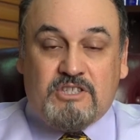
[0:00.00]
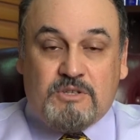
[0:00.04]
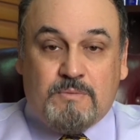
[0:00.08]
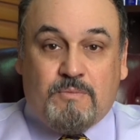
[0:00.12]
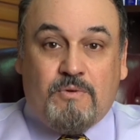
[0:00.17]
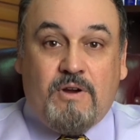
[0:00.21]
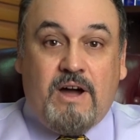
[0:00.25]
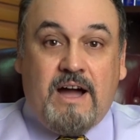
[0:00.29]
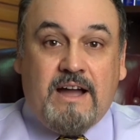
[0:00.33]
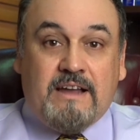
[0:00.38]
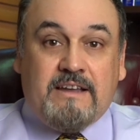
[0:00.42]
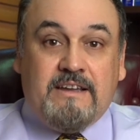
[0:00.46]

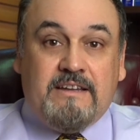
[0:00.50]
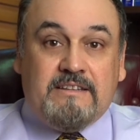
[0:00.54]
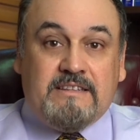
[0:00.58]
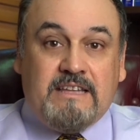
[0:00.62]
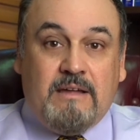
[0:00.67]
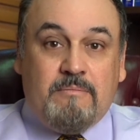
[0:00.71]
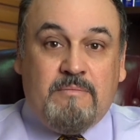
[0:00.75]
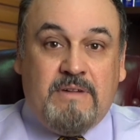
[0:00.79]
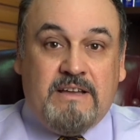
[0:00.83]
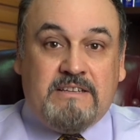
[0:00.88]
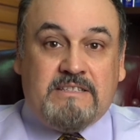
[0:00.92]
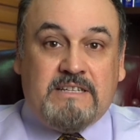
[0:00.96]
sprocket
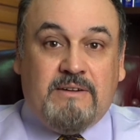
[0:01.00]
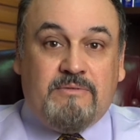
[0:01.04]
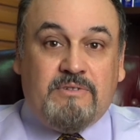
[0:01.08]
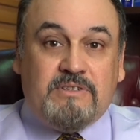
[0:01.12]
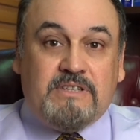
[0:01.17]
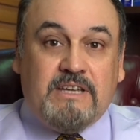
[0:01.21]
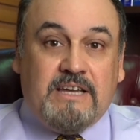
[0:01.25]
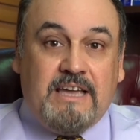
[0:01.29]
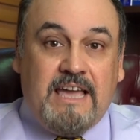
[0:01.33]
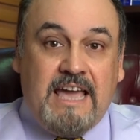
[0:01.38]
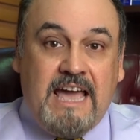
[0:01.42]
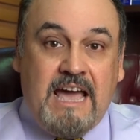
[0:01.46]
that makes
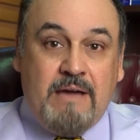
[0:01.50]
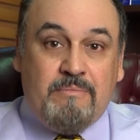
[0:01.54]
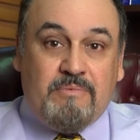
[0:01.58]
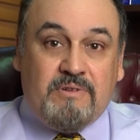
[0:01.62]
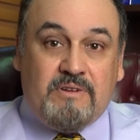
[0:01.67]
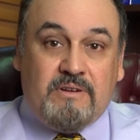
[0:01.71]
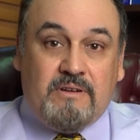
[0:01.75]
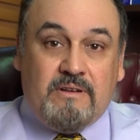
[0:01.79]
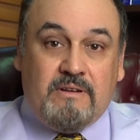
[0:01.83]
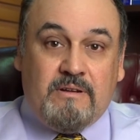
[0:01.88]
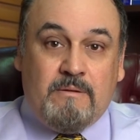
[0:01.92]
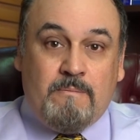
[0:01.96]
everything
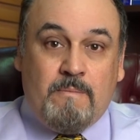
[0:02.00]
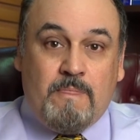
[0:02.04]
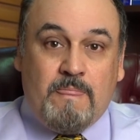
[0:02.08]
happen.